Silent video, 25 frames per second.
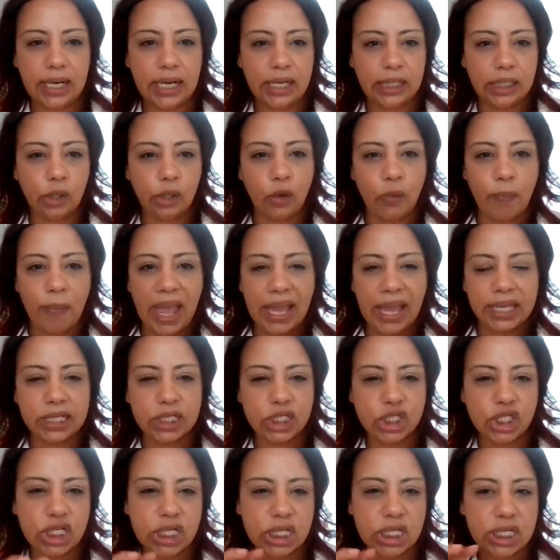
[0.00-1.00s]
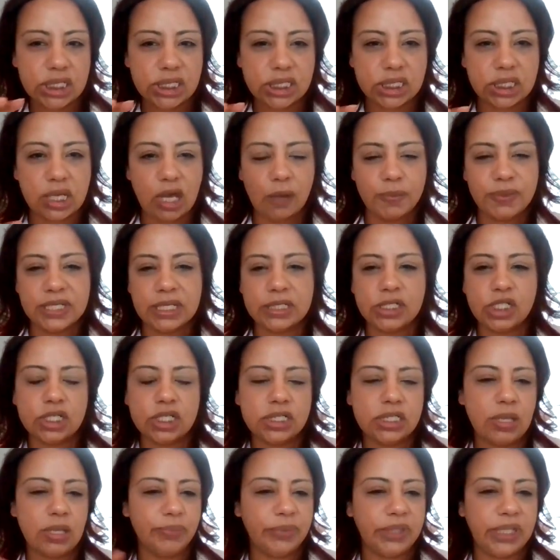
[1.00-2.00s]
little mac and cheese cups and
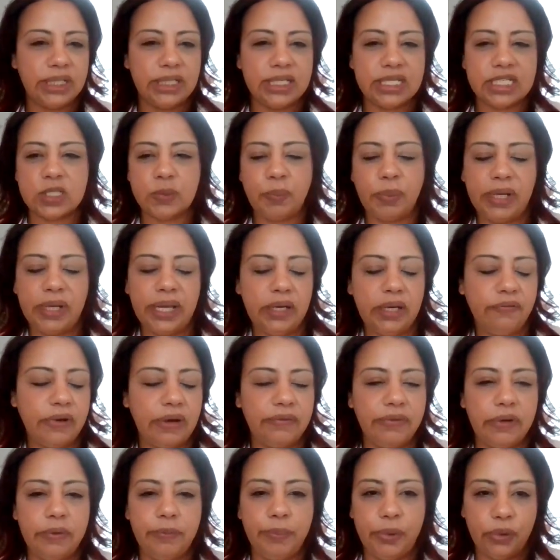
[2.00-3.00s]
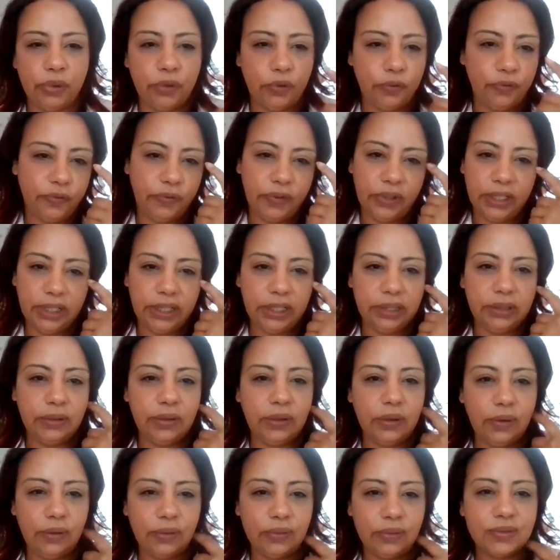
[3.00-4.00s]
just something displayed very beautifully.
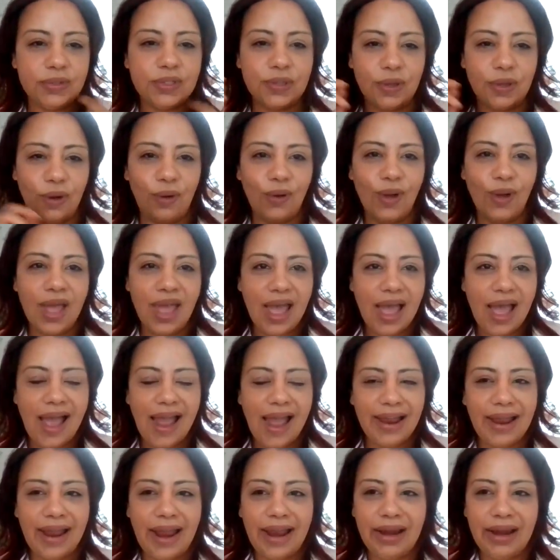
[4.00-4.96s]
So I,